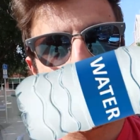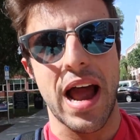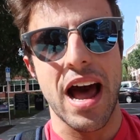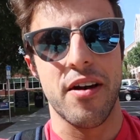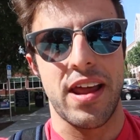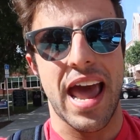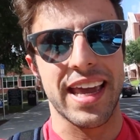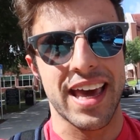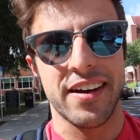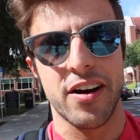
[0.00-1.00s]
around
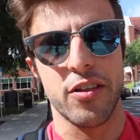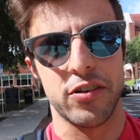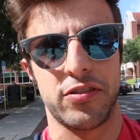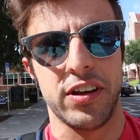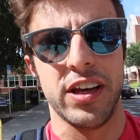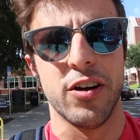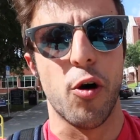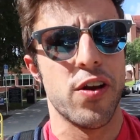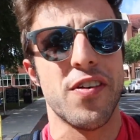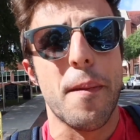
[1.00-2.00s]
and get another C
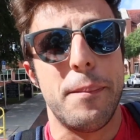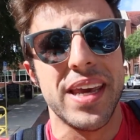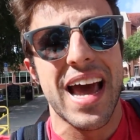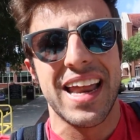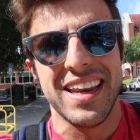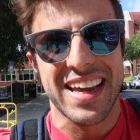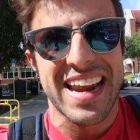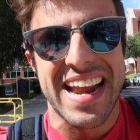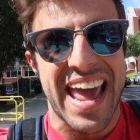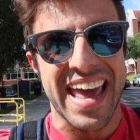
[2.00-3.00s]
or even a B. I need to
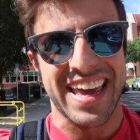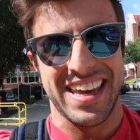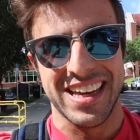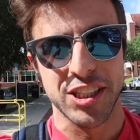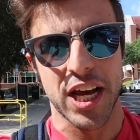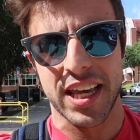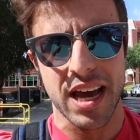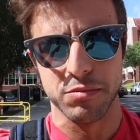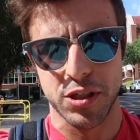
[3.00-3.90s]
get an A in Gen Chem